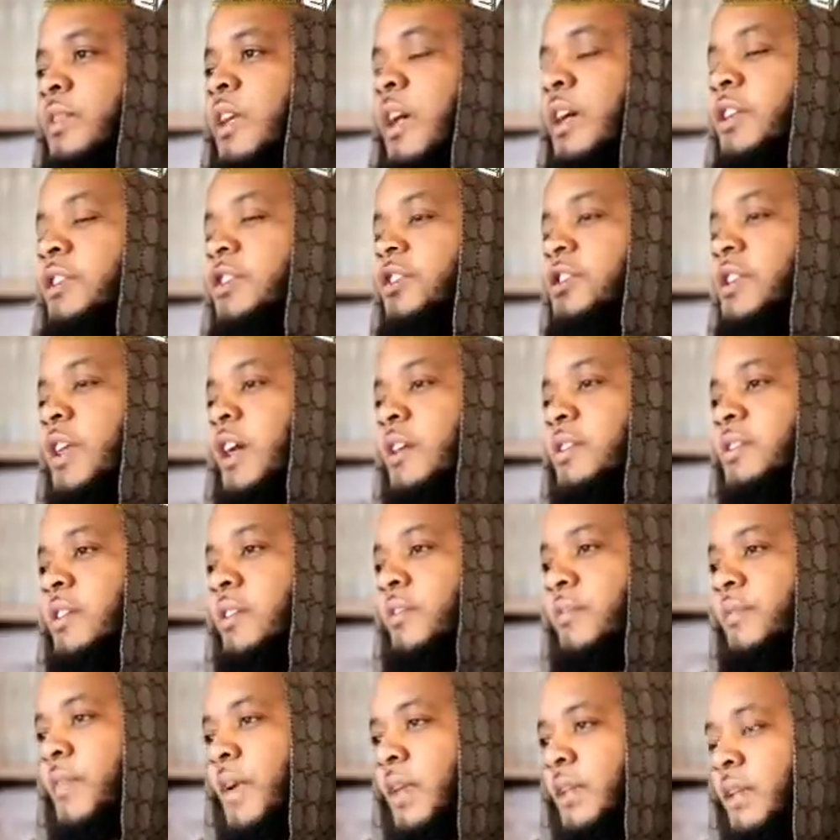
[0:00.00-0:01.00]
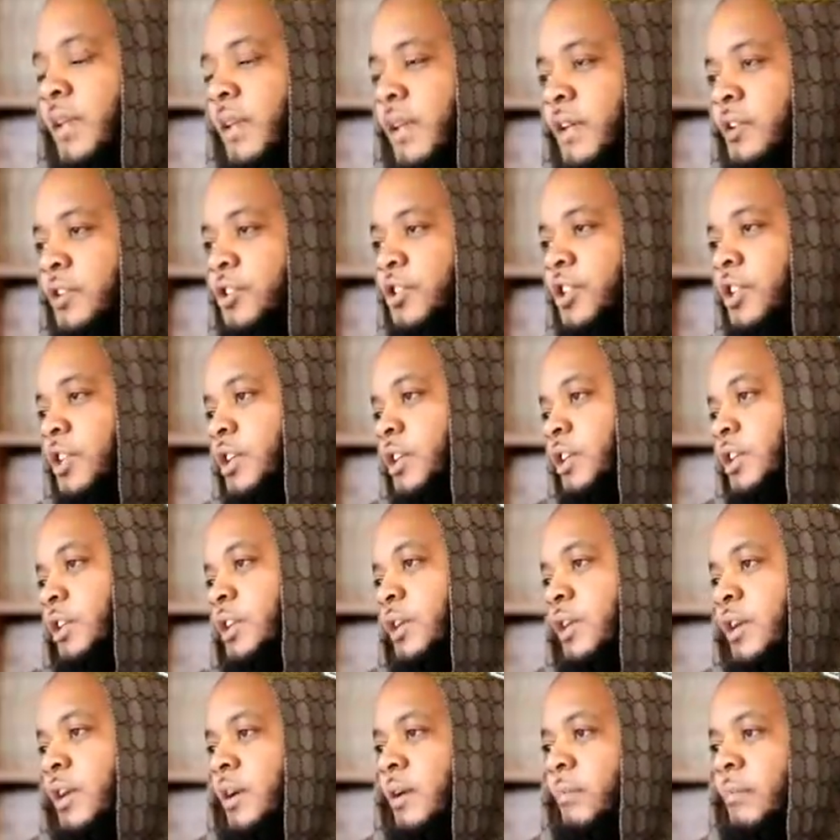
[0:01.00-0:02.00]
and just down to the fact that
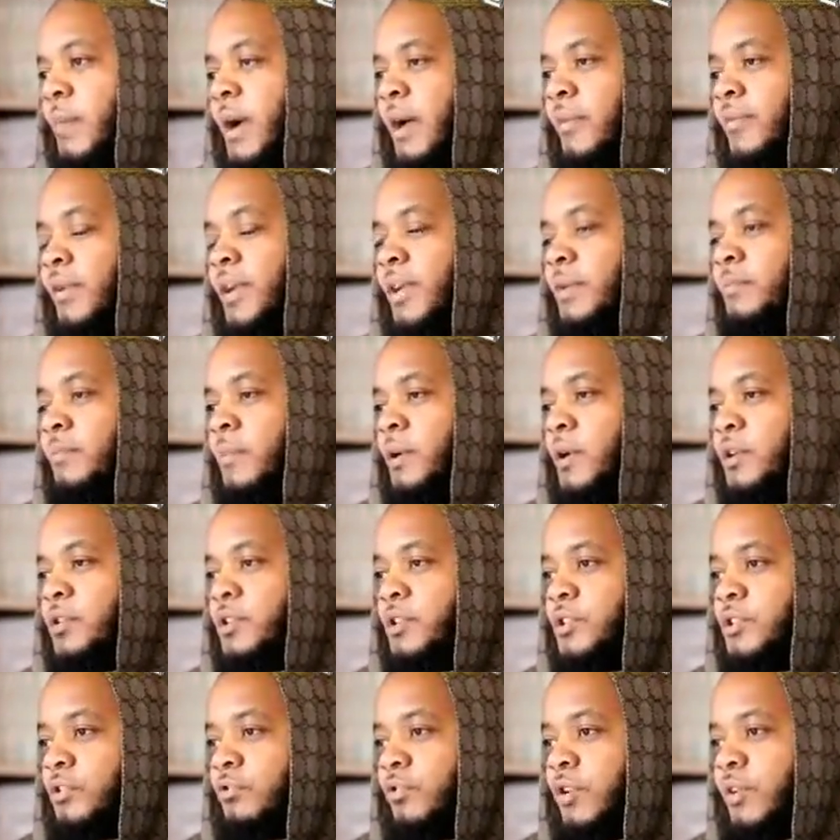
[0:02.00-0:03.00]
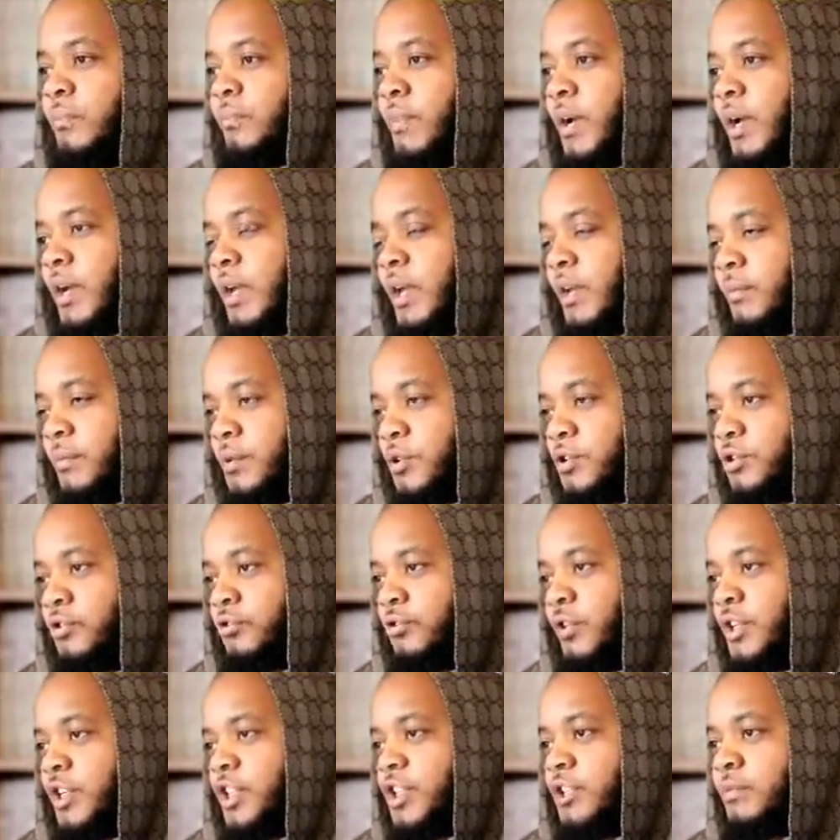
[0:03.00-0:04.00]
she might have had a master's degree in
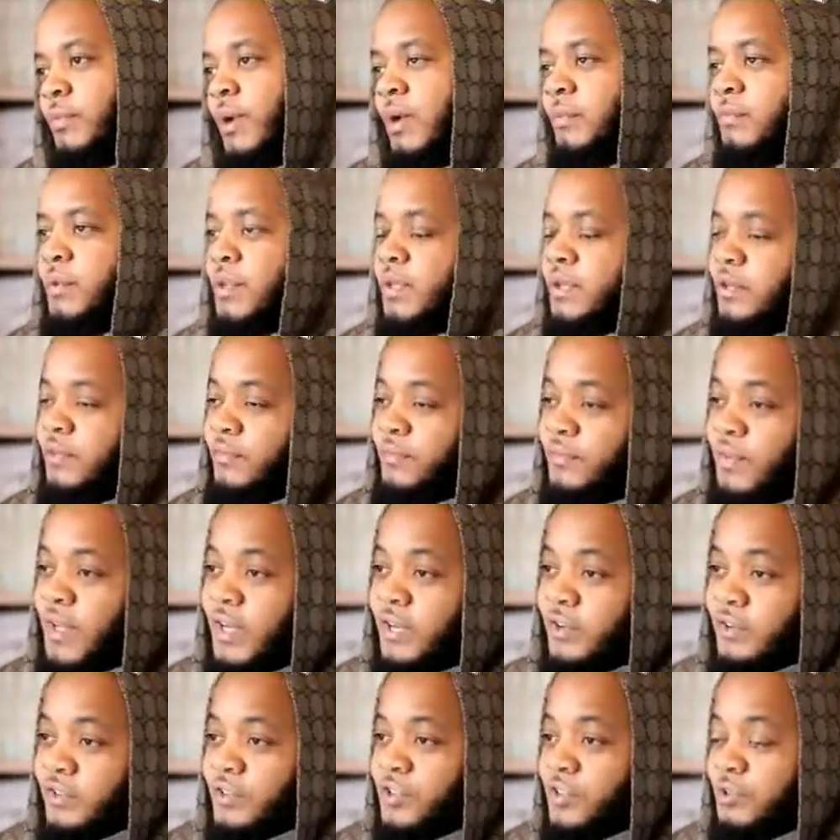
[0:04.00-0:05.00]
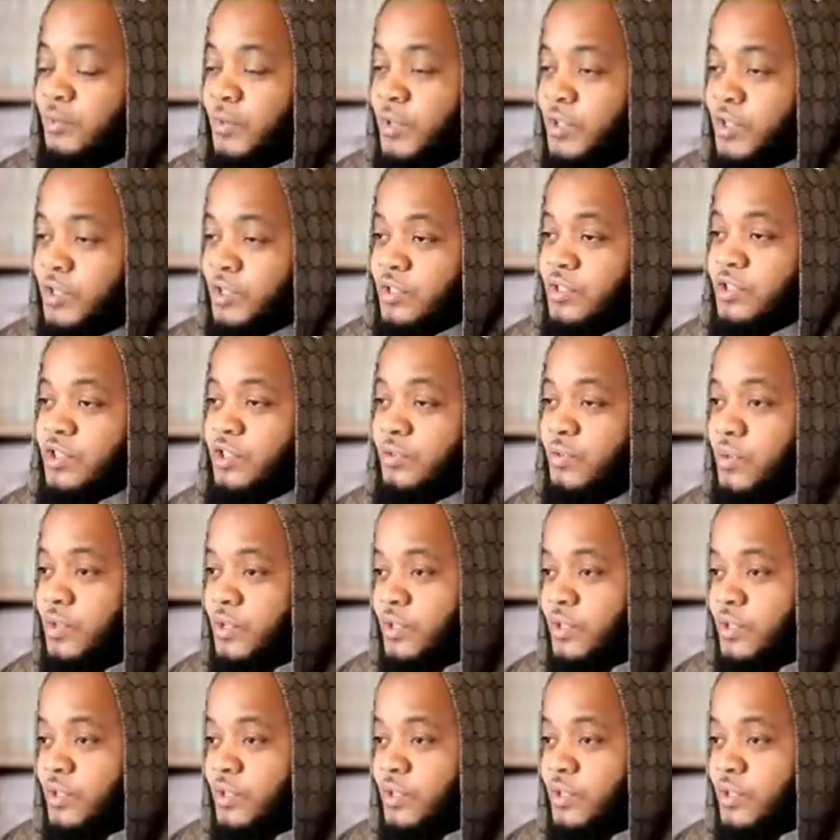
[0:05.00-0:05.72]
biochemistry, and she might have been like she was